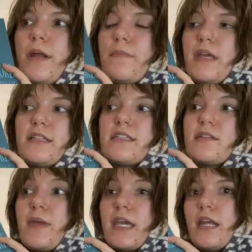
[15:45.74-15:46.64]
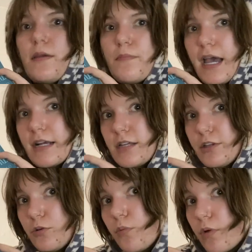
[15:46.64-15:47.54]
it means to make an impact on
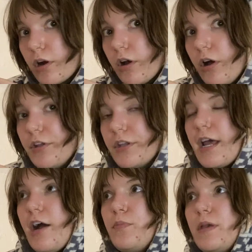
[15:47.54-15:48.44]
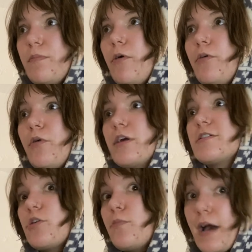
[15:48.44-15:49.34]
the world, and how people who are
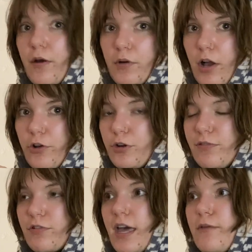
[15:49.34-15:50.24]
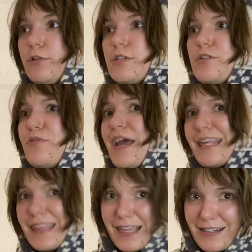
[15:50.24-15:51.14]
so power hungry for that will do
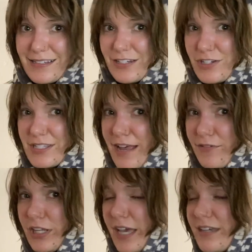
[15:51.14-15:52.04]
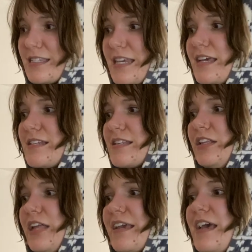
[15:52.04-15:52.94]
anything to just have a legacy and to
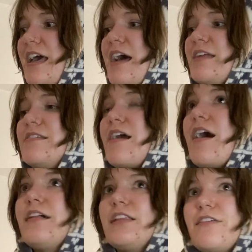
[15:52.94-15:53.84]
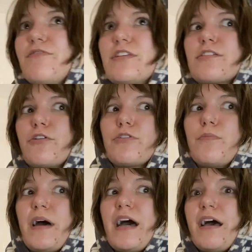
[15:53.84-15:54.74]
like not leave this earth
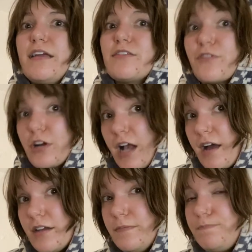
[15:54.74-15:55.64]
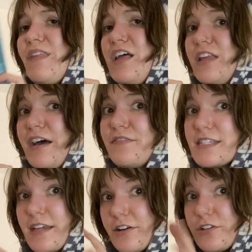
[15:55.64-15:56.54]
behind forgotten. A lot of these
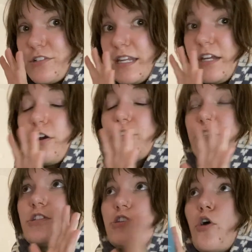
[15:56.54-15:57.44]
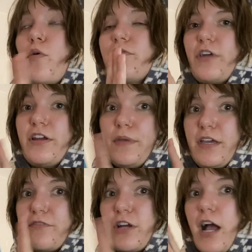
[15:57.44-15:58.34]
characters in here are just so afraid of
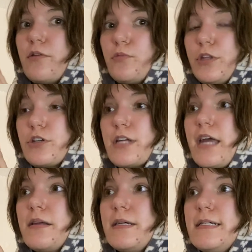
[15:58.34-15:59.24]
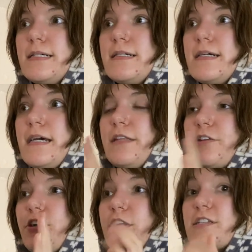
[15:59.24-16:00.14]
being forgotten when they're dead.
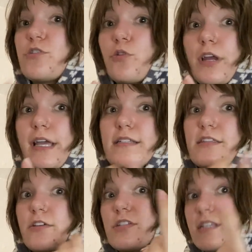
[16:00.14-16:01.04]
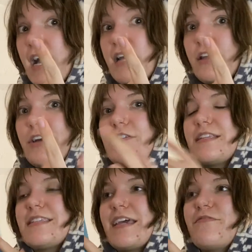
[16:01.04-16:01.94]
They're historians, they're scholars.
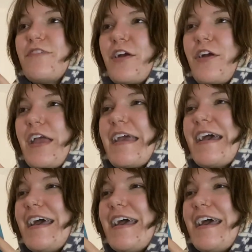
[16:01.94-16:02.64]
It's like very,